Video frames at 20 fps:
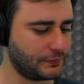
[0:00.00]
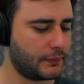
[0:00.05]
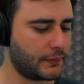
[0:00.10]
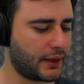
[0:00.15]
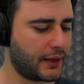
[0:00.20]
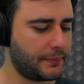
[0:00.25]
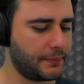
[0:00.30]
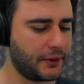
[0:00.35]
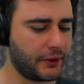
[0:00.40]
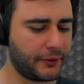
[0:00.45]

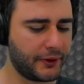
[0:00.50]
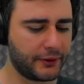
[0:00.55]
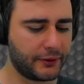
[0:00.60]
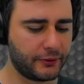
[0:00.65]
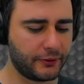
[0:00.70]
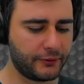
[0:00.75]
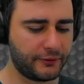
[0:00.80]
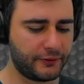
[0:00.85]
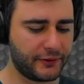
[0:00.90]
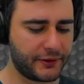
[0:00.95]
I'm going
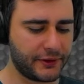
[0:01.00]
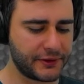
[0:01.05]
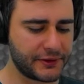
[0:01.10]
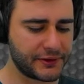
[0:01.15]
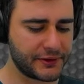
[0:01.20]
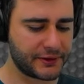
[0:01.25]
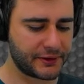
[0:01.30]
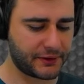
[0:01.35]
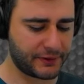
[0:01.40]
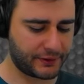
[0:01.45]
to
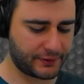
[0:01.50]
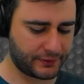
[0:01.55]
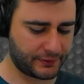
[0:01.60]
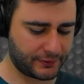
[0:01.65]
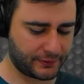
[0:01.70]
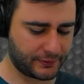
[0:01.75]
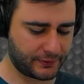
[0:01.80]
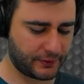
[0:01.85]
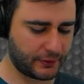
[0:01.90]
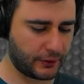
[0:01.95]
first
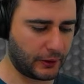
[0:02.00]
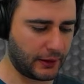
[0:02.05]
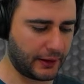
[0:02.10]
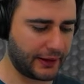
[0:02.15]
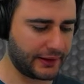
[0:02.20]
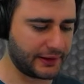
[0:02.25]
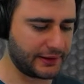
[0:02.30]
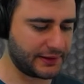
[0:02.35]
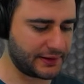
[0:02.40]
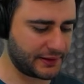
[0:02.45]

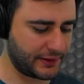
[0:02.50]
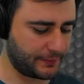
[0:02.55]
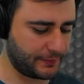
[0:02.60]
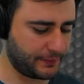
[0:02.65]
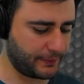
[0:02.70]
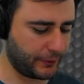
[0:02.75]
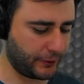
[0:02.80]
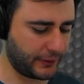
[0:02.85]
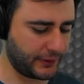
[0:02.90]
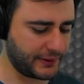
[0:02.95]
collect some
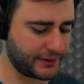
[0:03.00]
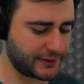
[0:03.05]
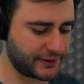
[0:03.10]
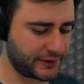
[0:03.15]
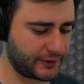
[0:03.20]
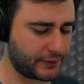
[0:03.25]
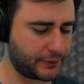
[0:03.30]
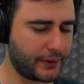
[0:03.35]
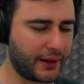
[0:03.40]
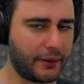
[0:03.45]
points
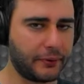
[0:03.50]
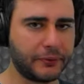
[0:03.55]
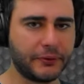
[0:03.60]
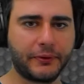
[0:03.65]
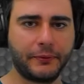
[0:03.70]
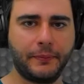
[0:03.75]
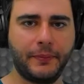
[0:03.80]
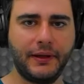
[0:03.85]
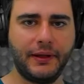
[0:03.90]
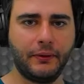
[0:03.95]

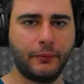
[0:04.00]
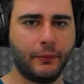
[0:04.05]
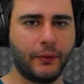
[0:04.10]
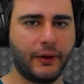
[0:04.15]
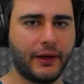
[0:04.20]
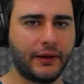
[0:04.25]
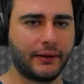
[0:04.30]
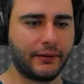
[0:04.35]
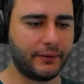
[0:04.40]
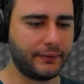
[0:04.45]
around
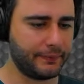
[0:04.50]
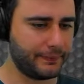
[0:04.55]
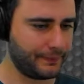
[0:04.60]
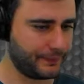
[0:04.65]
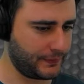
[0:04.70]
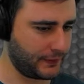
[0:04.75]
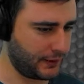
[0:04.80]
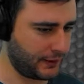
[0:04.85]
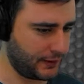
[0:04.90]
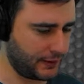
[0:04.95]
P1.
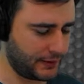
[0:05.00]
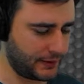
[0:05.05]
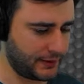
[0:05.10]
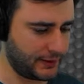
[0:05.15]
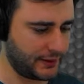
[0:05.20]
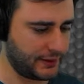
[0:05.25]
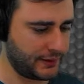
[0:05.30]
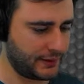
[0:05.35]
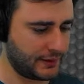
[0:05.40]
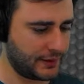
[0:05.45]

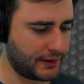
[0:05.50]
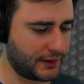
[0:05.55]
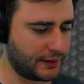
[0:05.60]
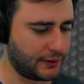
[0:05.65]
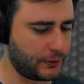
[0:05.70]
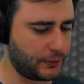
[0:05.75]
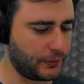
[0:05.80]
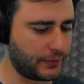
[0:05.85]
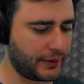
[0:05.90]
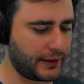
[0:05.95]
I
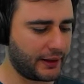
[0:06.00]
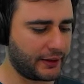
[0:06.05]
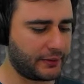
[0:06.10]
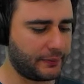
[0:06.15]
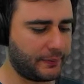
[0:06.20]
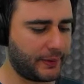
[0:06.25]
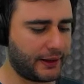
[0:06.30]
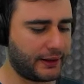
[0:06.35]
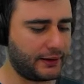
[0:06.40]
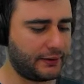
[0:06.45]
do that
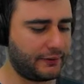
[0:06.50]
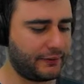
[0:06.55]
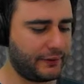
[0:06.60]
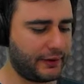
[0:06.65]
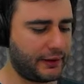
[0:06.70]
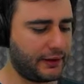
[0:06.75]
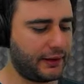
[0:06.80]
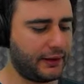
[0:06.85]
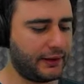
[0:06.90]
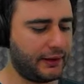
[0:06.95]
by
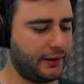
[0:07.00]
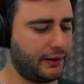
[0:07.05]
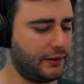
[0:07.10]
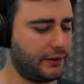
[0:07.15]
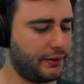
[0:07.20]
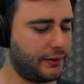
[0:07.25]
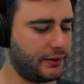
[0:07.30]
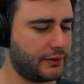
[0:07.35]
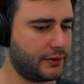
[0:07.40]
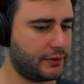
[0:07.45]
defining
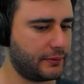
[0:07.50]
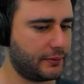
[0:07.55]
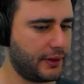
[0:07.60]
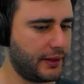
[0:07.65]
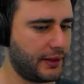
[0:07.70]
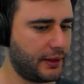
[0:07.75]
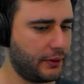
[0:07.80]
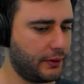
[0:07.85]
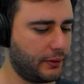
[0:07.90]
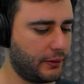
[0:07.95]
here an
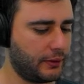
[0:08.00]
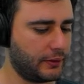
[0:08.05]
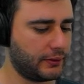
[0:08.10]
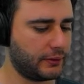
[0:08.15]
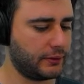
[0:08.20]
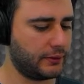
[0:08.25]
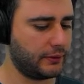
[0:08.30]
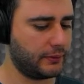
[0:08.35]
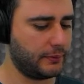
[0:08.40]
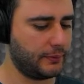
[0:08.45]
array called
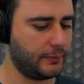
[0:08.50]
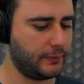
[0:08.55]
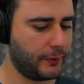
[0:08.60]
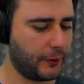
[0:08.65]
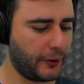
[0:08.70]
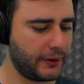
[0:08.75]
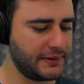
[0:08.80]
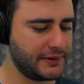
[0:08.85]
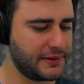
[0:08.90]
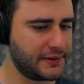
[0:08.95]

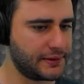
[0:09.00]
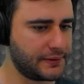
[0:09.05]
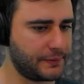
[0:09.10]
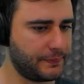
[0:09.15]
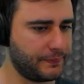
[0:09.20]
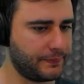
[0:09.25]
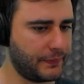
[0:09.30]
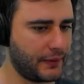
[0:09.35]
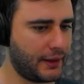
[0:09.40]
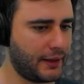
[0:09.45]
points.
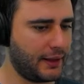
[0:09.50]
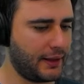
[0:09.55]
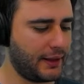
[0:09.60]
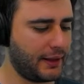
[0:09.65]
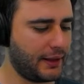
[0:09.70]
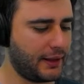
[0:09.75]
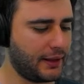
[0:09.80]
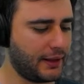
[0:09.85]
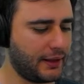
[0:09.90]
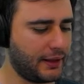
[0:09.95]

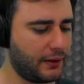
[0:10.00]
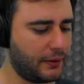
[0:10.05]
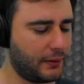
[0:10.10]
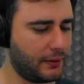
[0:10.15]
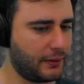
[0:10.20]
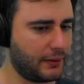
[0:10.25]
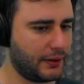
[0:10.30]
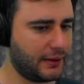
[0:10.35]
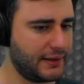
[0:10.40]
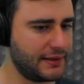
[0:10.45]
And
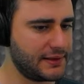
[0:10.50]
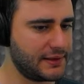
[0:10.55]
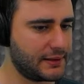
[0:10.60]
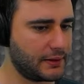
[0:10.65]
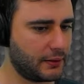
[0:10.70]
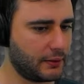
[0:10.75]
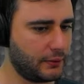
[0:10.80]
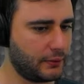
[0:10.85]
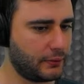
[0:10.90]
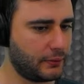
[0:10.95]
now let's
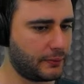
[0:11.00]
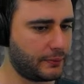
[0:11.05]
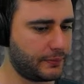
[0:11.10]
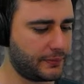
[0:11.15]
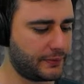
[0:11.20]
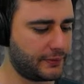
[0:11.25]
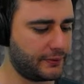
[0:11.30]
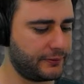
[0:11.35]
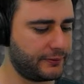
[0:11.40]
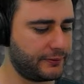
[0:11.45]
loop
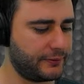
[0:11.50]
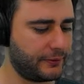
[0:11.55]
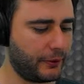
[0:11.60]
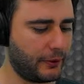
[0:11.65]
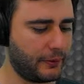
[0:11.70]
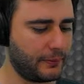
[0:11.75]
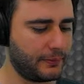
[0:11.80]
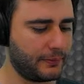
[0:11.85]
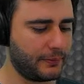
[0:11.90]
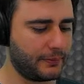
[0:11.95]

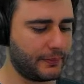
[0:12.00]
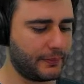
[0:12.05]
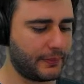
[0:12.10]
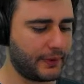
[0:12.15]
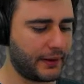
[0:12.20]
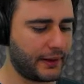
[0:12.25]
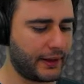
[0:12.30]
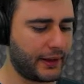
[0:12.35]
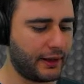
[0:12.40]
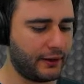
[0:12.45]
from
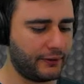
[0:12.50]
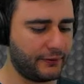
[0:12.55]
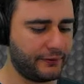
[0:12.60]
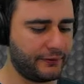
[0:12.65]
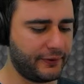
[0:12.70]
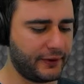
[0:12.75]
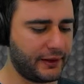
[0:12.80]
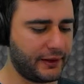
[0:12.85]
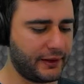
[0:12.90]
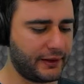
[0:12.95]

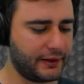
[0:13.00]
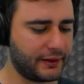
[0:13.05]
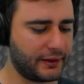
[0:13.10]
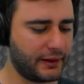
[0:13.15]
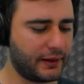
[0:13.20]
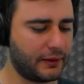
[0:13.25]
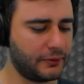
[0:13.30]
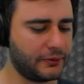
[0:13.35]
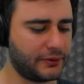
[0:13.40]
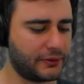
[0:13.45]
alpha
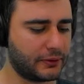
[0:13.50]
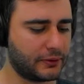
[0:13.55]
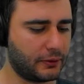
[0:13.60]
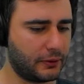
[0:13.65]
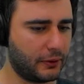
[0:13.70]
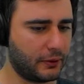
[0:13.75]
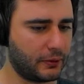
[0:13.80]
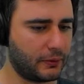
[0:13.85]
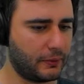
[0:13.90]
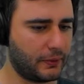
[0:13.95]

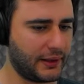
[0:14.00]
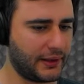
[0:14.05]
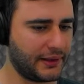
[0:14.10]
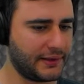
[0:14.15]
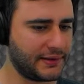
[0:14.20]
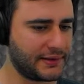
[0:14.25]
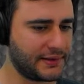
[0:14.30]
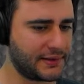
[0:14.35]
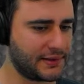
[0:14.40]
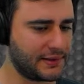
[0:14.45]

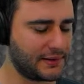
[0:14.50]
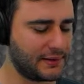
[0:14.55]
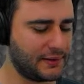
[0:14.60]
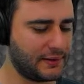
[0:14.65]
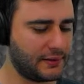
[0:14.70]
counterclockwise